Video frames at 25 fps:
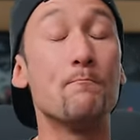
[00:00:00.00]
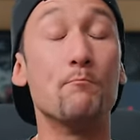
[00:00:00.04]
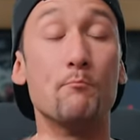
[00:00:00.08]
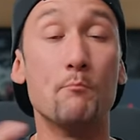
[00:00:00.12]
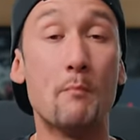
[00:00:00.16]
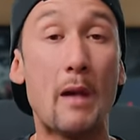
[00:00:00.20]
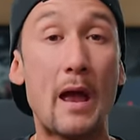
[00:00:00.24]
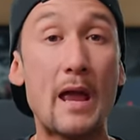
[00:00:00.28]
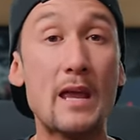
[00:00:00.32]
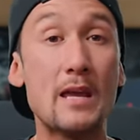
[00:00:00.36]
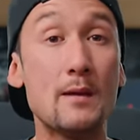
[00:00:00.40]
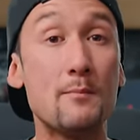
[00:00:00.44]

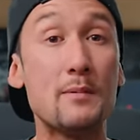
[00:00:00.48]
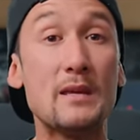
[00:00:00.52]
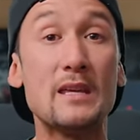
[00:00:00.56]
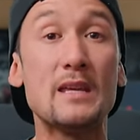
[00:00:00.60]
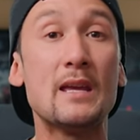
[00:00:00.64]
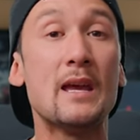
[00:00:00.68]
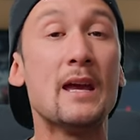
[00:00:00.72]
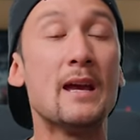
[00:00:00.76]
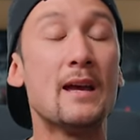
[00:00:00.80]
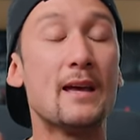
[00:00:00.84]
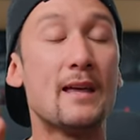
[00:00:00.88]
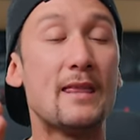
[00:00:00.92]

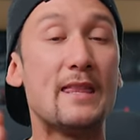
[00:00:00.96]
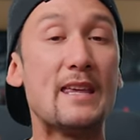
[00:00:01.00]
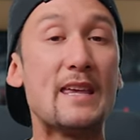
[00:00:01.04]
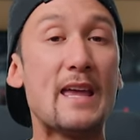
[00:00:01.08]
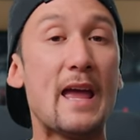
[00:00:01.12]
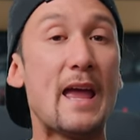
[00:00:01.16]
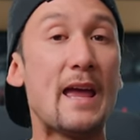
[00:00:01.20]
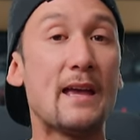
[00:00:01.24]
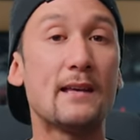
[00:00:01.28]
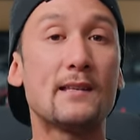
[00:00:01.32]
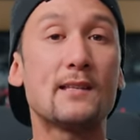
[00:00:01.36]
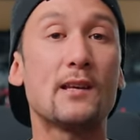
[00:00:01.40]
maybe the
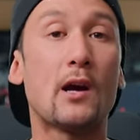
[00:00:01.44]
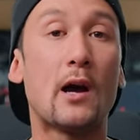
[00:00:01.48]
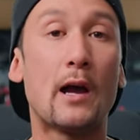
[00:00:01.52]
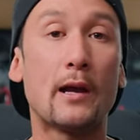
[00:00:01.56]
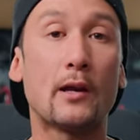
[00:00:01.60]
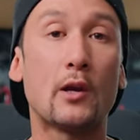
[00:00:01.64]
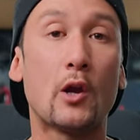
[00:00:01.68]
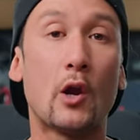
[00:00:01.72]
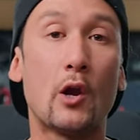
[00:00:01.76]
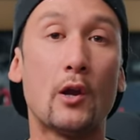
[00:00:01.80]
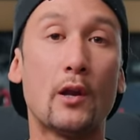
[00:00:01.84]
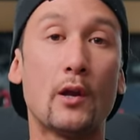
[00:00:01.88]
SI
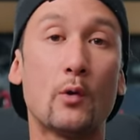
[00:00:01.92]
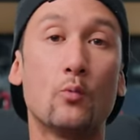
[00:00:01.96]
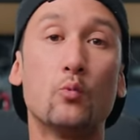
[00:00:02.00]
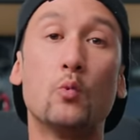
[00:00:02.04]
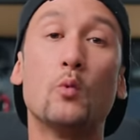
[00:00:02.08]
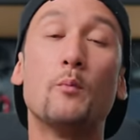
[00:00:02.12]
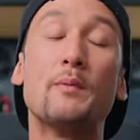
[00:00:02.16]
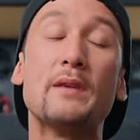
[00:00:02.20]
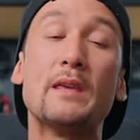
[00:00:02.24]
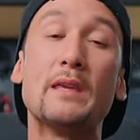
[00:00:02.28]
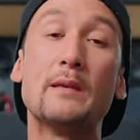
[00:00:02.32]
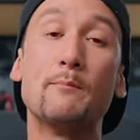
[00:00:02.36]
codec
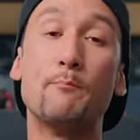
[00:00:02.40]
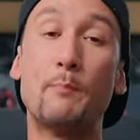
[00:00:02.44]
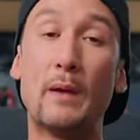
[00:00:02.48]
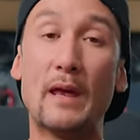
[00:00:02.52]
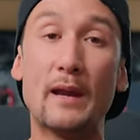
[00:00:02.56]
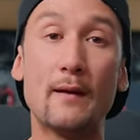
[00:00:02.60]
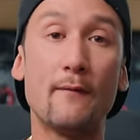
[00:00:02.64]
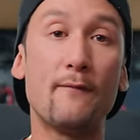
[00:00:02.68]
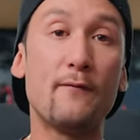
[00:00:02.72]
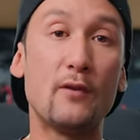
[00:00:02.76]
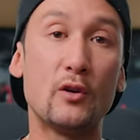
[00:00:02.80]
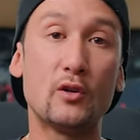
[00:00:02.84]
will be
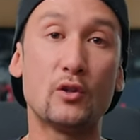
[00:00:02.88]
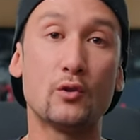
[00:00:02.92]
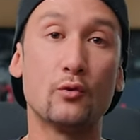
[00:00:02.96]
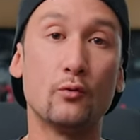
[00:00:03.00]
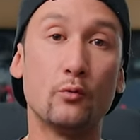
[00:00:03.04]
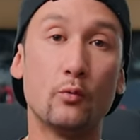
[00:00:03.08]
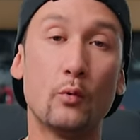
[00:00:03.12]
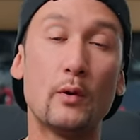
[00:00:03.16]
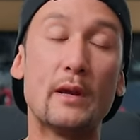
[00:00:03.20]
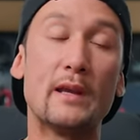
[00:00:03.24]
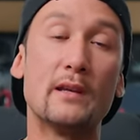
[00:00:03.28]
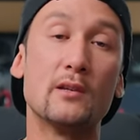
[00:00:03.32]

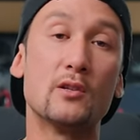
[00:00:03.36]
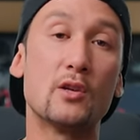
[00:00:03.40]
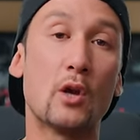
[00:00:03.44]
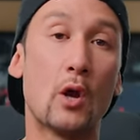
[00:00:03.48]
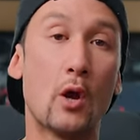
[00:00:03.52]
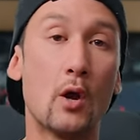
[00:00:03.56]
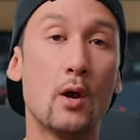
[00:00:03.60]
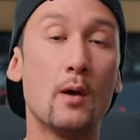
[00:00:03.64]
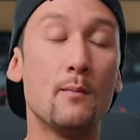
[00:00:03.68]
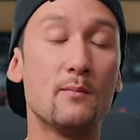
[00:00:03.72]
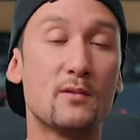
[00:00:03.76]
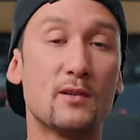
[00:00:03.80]
beneficial in
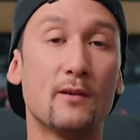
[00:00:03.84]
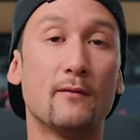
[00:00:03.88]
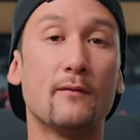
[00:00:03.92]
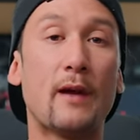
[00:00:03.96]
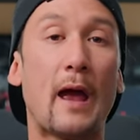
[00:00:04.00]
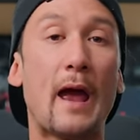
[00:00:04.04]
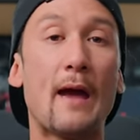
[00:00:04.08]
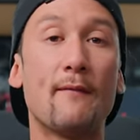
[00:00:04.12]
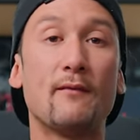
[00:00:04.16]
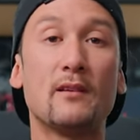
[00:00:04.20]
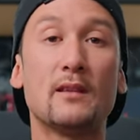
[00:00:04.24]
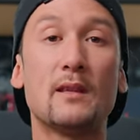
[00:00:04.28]
terms of
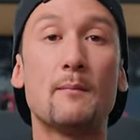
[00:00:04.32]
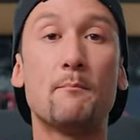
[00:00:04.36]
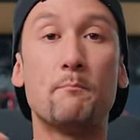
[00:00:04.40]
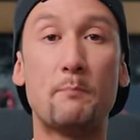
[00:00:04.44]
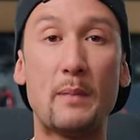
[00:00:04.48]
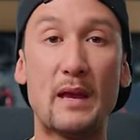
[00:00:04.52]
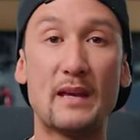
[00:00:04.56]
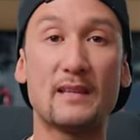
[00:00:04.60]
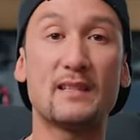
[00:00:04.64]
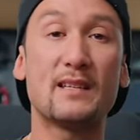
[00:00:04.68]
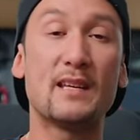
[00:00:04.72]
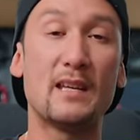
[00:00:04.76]
having the
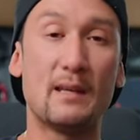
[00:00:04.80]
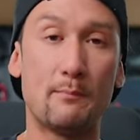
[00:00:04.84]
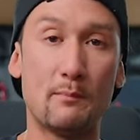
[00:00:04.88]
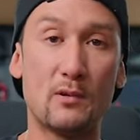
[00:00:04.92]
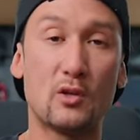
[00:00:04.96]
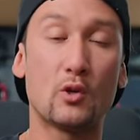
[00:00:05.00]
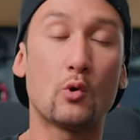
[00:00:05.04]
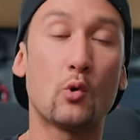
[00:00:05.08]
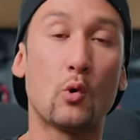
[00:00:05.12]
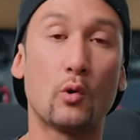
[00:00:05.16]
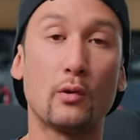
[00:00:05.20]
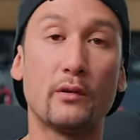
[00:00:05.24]
best
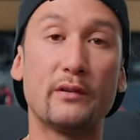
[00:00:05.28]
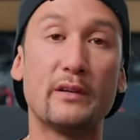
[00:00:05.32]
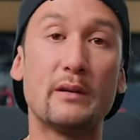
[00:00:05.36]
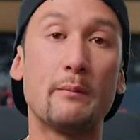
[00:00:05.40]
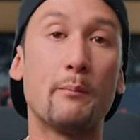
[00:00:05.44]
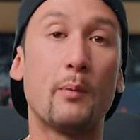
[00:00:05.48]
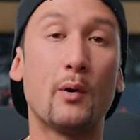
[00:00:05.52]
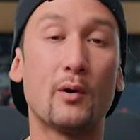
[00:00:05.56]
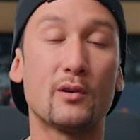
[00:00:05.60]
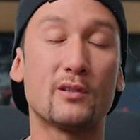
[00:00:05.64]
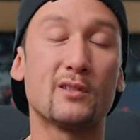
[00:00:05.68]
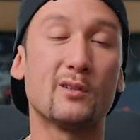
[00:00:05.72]
image quality
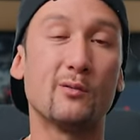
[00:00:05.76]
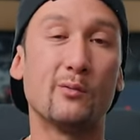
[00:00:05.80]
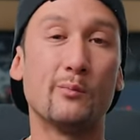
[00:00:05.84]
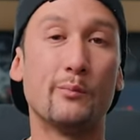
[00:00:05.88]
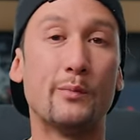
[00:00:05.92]
possible.